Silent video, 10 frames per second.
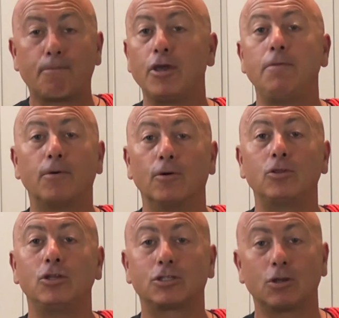
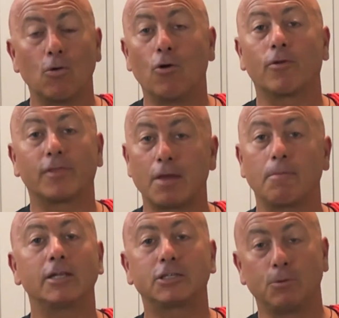people used to order it that
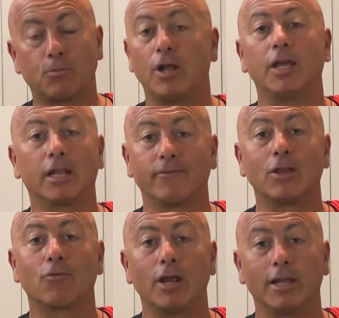much and we run out of
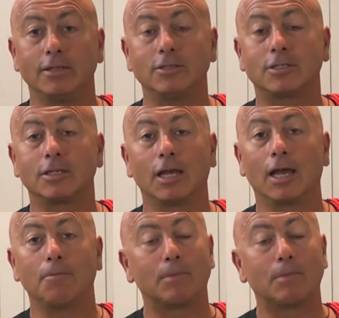ingredients